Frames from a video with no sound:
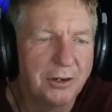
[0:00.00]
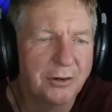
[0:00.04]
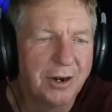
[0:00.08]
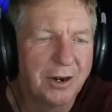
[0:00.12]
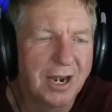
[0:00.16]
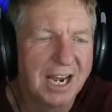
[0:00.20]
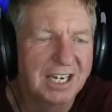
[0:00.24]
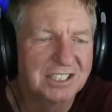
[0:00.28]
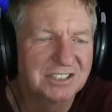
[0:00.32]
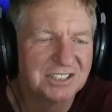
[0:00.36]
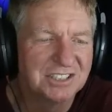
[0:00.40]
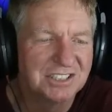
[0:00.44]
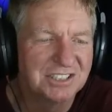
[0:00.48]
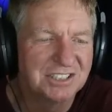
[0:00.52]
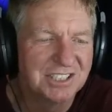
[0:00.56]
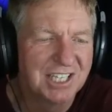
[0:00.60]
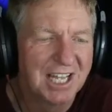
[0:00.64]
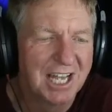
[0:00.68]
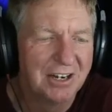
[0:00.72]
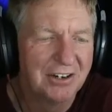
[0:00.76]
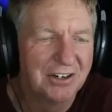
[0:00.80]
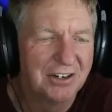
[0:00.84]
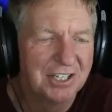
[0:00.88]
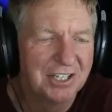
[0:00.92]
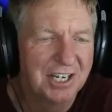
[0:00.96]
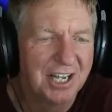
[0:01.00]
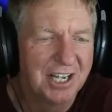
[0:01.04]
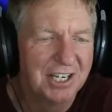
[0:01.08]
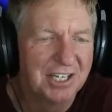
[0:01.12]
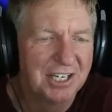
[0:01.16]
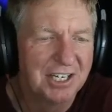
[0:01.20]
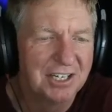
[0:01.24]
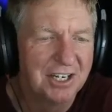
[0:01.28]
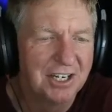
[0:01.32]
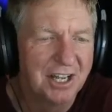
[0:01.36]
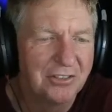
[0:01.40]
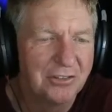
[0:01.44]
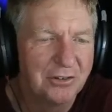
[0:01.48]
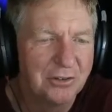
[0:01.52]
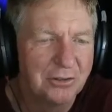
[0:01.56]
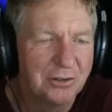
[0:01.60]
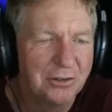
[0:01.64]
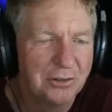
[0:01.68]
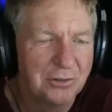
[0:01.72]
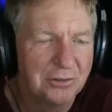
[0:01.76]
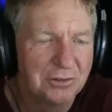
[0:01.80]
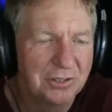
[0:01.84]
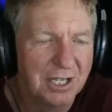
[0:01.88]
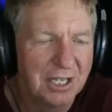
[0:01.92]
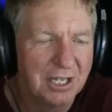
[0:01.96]
or actually Saturday night, another
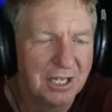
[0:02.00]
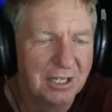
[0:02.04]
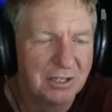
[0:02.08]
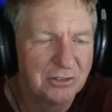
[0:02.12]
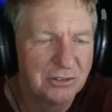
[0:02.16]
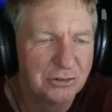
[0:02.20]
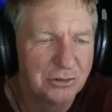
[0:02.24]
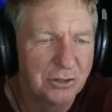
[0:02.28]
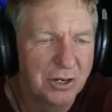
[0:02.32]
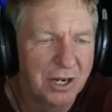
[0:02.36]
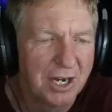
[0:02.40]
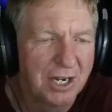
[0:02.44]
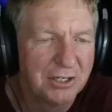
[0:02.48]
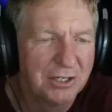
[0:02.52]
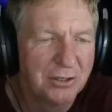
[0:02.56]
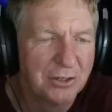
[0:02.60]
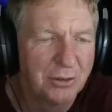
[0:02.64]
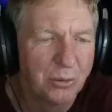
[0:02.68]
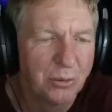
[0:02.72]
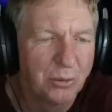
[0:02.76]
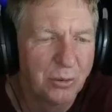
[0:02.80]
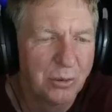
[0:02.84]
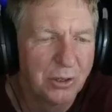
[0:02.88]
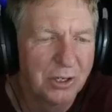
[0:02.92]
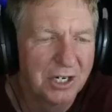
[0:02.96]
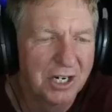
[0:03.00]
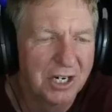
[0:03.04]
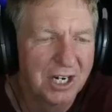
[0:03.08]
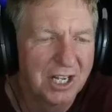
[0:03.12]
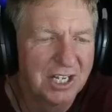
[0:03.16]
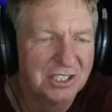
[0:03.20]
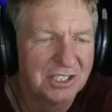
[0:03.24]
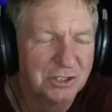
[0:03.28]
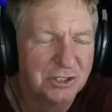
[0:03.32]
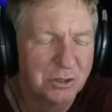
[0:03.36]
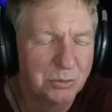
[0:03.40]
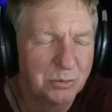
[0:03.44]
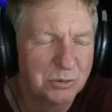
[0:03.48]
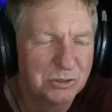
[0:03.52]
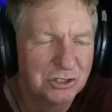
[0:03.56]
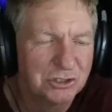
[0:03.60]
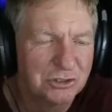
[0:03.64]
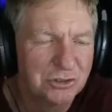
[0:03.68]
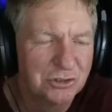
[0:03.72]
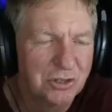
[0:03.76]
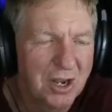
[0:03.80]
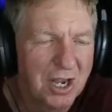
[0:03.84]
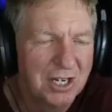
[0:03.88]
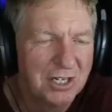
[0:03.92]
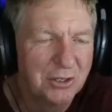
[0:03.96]
little gale tried to organize or was
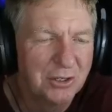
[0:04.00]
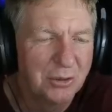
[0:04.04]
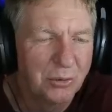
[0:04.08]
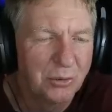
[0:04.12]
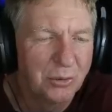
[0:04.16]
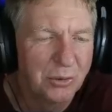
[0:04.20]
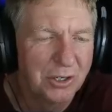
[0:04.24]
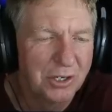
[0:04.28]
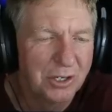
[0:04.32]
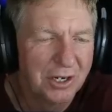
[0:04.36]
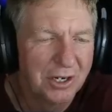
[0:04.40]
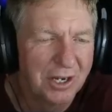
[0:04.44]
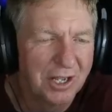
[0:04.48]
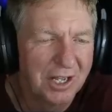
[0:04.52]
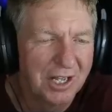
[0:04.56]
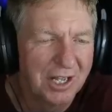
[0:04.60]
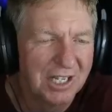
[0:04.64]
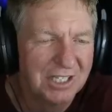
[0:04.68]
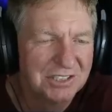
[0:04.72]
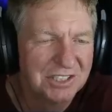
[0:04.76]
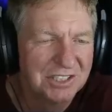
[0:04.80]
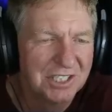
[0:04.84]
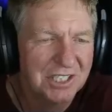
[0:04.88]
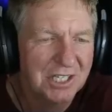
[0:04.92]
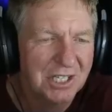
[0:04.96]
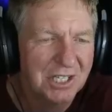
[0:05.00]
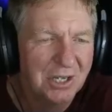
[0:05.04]
trying to organize